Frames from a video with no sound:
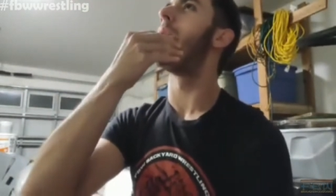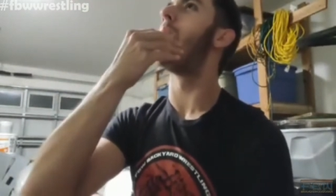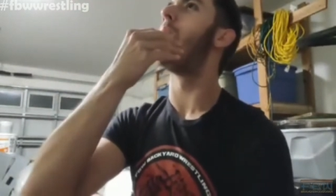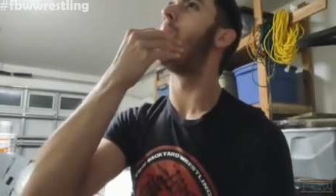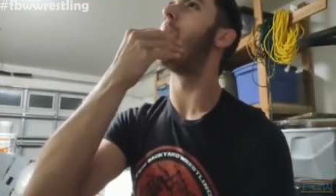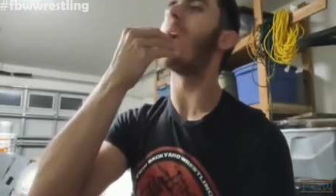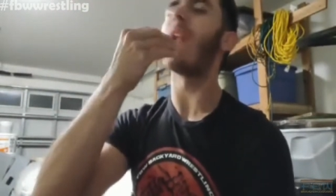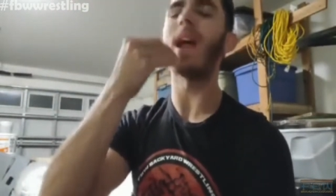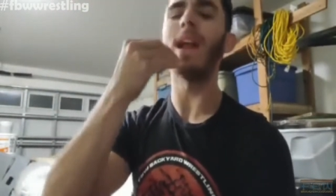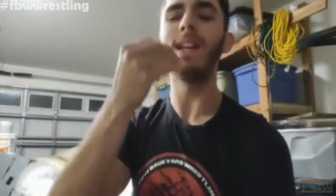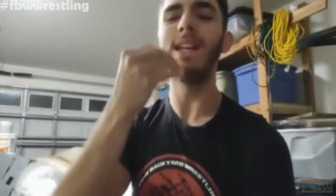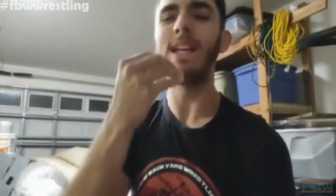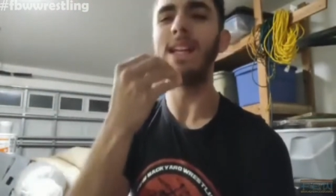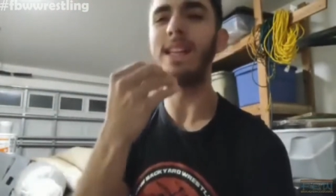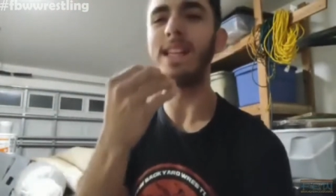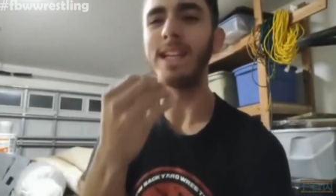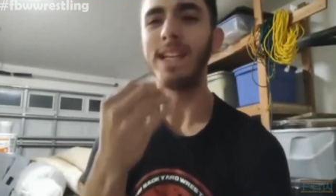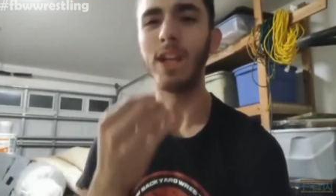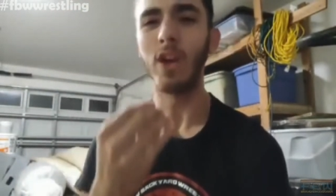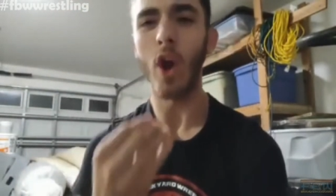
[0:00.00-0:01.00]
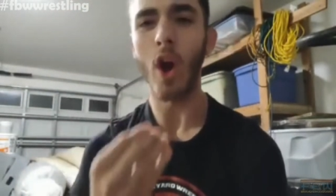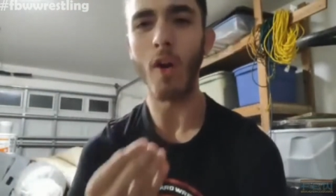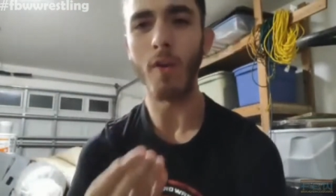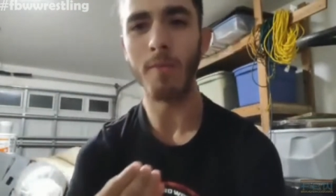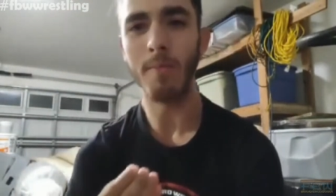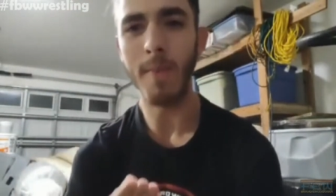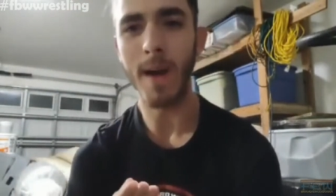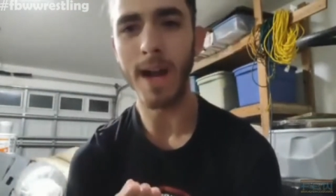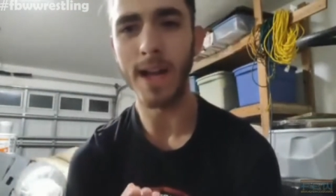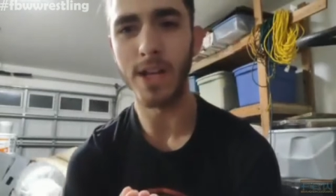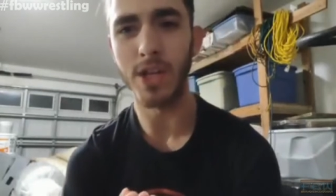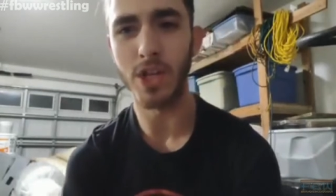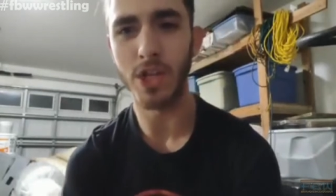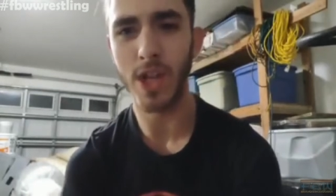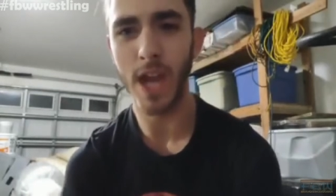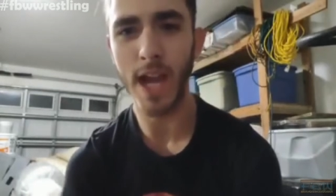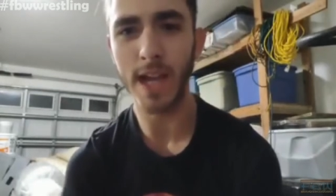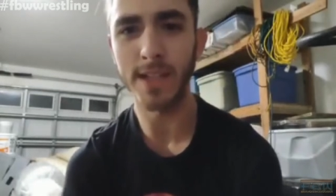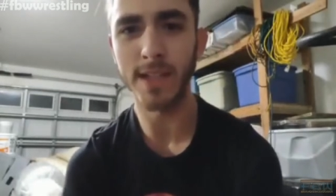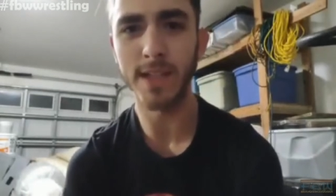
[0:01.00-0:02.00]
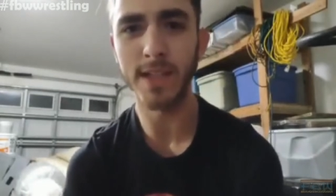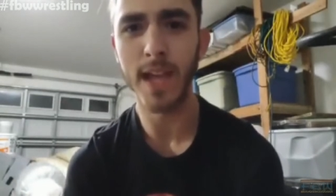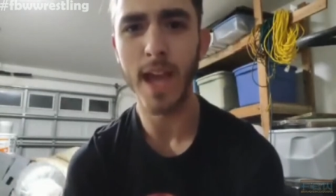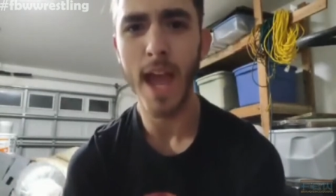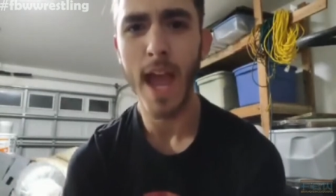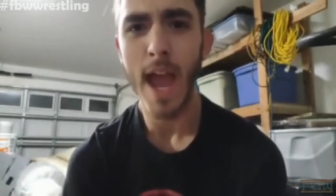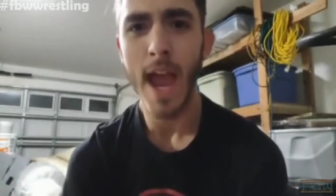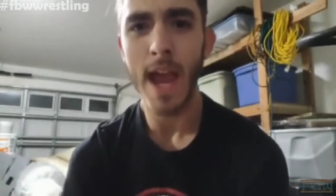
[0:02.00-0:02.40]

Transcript: what I need to get off my chest.